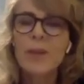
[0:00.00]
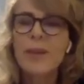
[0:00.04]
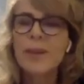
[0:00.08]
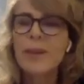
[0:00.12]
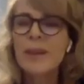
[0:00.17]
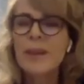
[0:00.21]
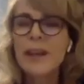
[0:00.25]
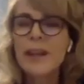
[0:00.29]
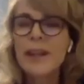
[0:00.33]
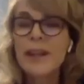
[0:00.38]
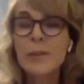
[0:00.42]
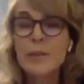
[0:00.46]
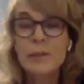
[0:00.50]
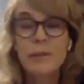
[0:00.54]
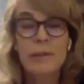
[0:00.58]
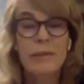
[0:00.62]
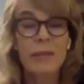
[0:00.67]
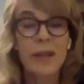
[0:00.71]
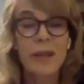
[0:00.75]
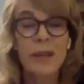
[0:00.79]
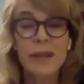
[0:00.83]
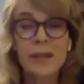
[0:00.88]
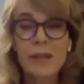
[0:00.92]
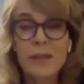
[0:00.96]
We engage with
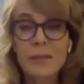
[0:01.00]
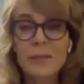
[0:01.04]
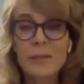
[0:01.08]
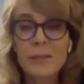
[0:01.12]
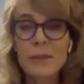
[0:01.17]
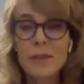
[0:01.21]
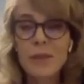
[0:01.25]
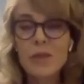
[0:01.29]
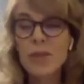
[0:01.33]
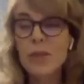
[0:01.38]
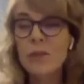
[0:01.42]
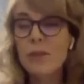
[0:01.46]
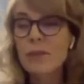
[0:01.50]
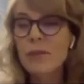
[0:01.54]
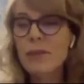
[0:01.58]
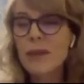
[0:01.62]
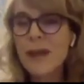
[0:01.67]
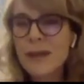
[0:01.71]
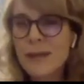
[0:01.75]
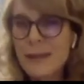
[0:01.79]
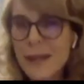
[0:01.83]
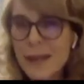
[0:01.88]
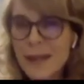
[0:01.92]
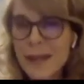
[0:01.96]
victims, human
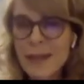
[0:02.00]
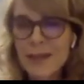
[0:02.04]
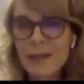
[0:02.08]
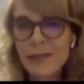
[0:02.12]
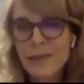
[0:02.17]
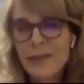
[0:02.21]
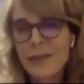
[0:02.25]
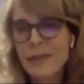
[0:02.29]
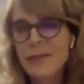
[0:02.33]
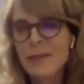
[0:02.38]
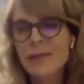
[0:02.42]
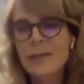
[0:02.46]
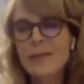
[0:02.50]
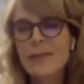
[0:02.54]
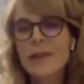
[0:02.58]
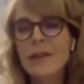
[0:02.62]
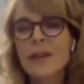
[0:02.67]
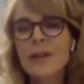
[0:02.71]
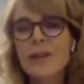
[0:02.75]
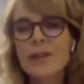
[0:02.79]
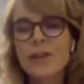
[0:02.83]
rights activists,